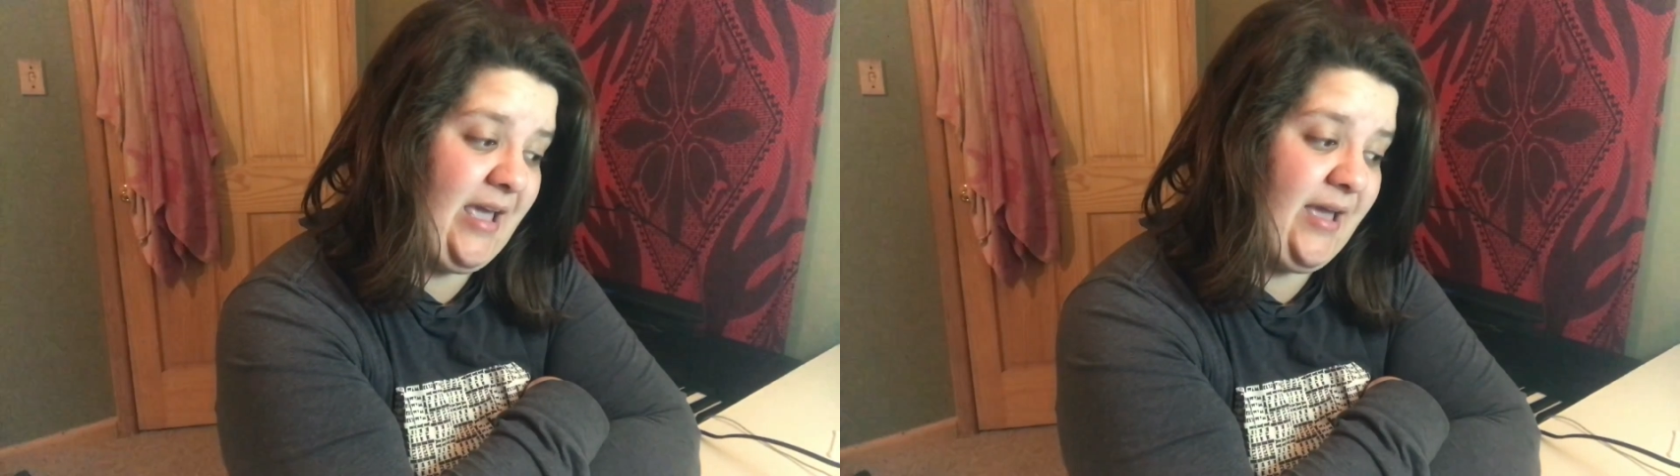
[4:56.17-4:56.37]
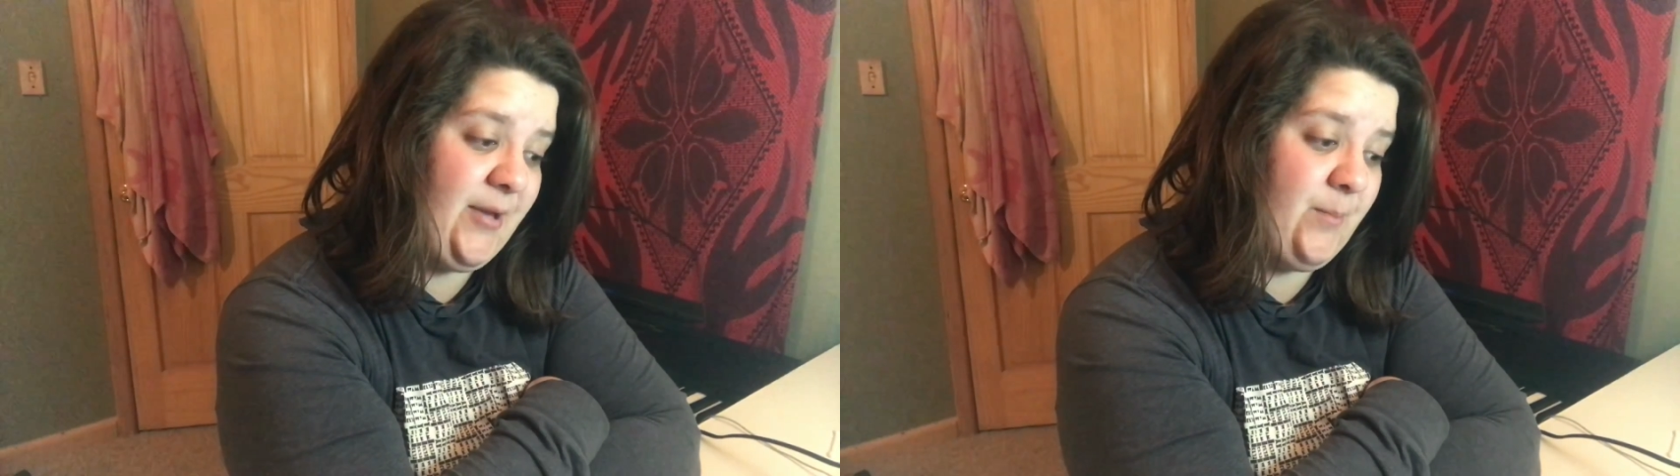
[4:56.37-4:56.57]

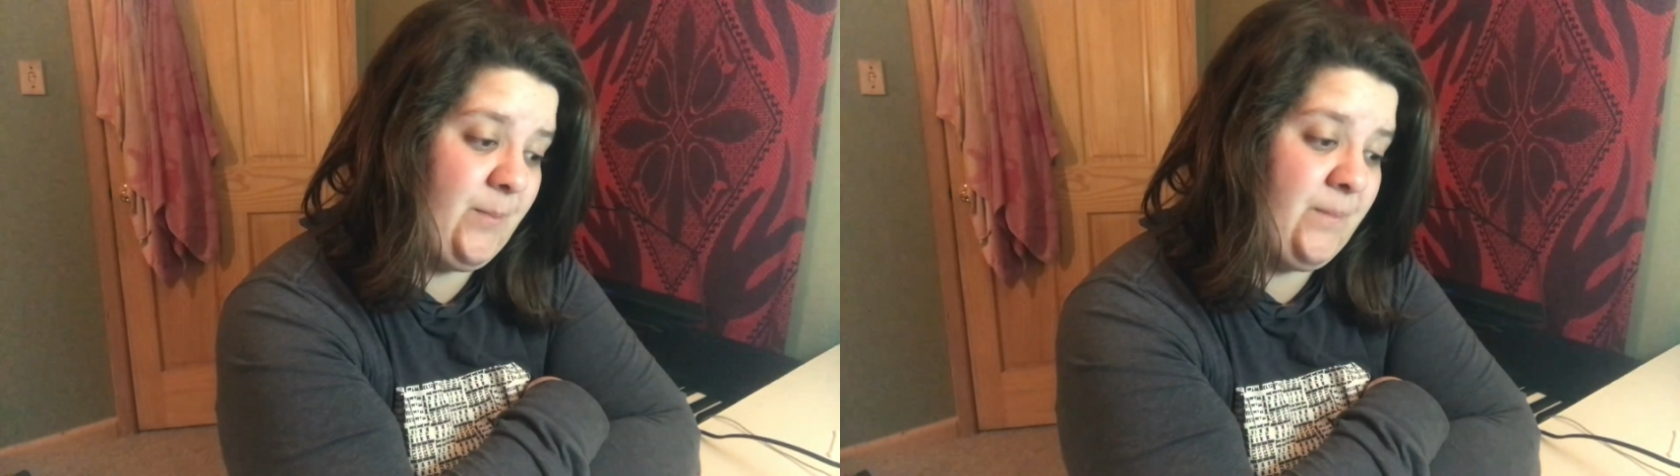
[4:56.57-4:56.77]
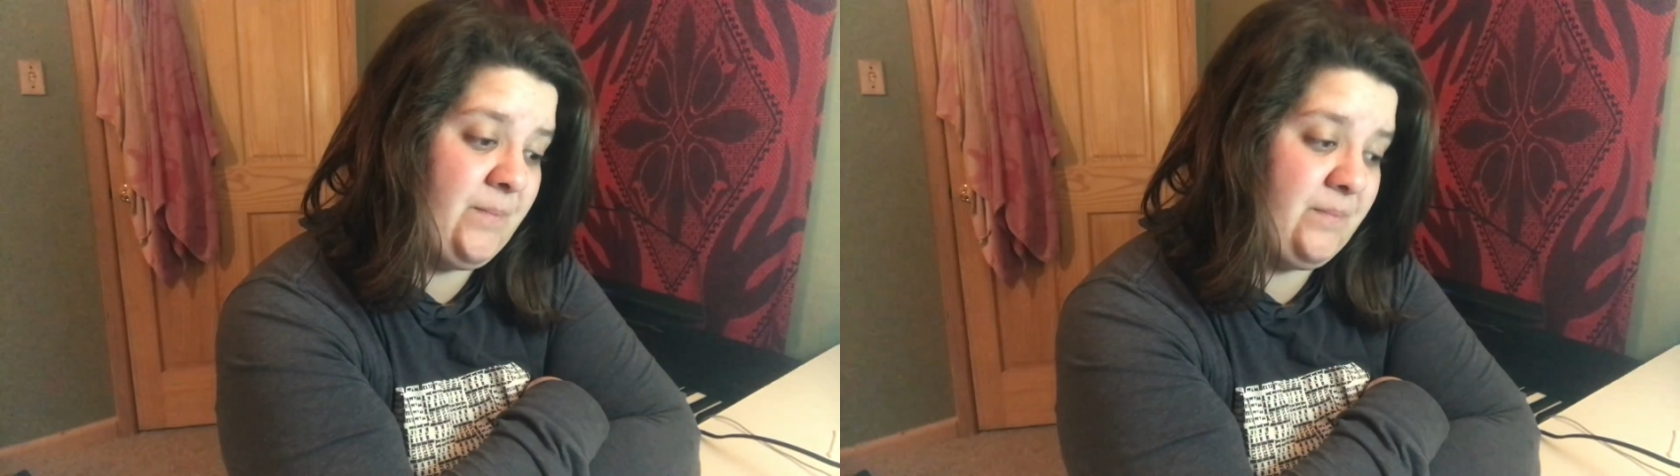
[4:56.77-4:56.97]

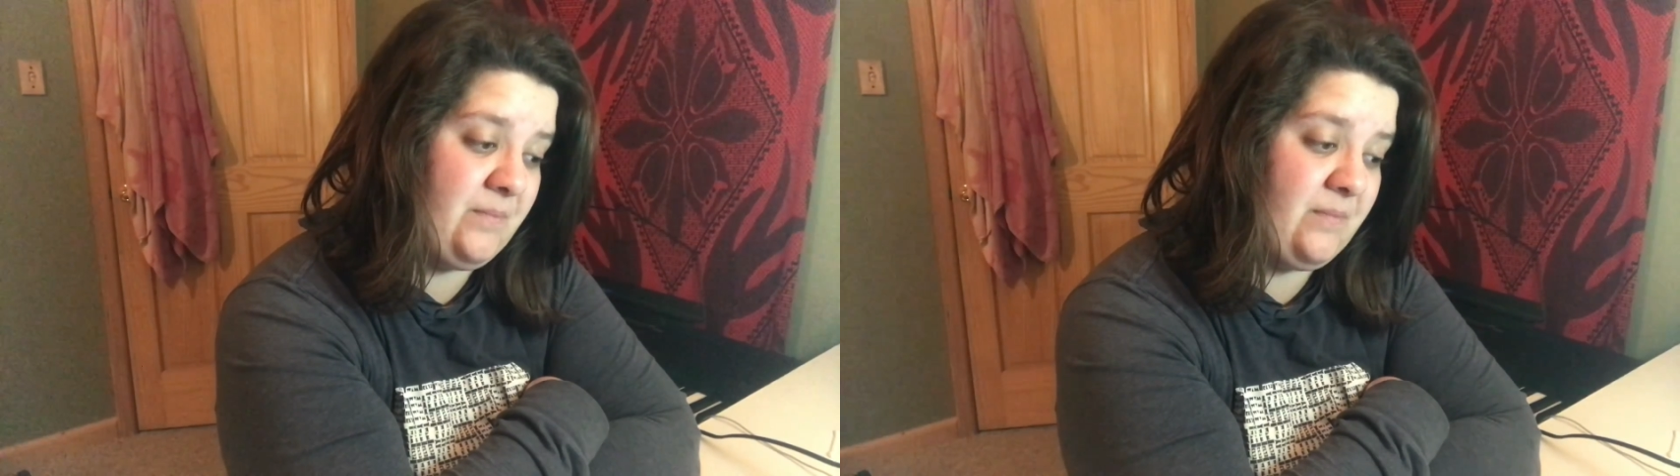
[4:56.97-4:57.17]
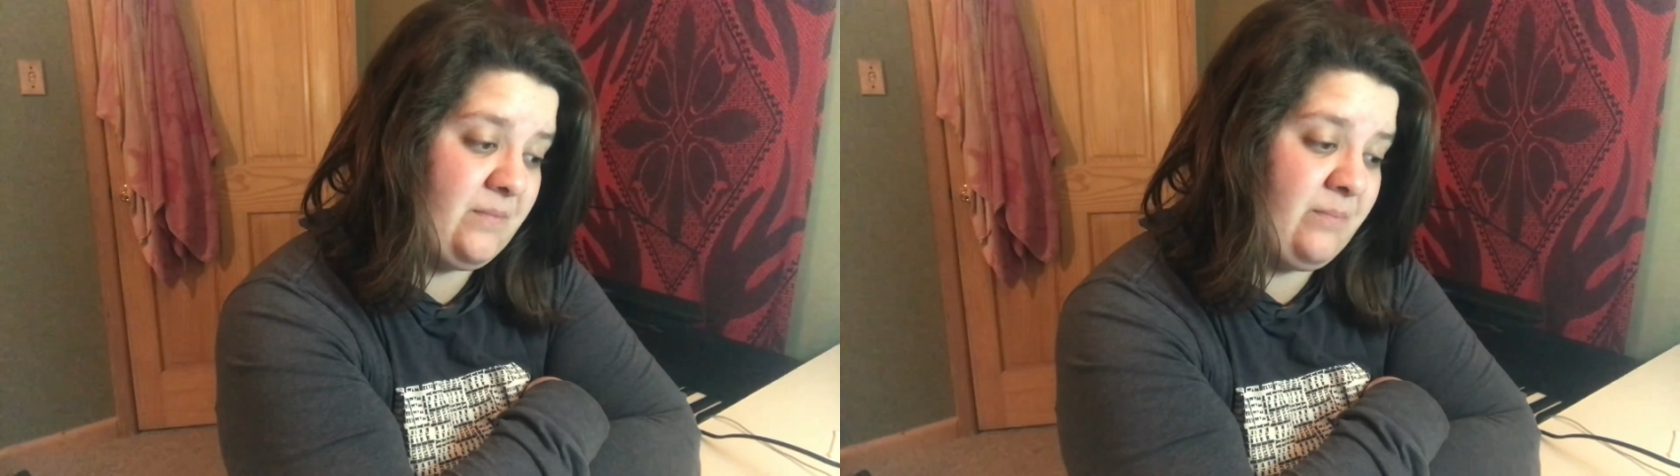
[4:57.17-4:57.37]
am
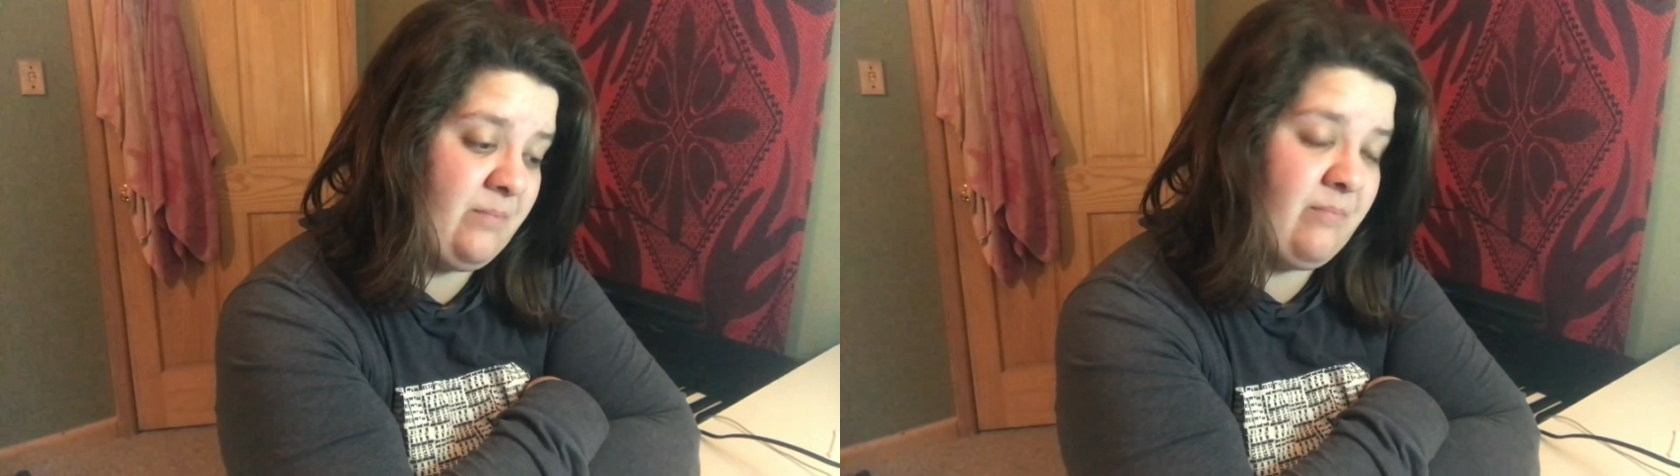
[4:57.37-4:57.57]
a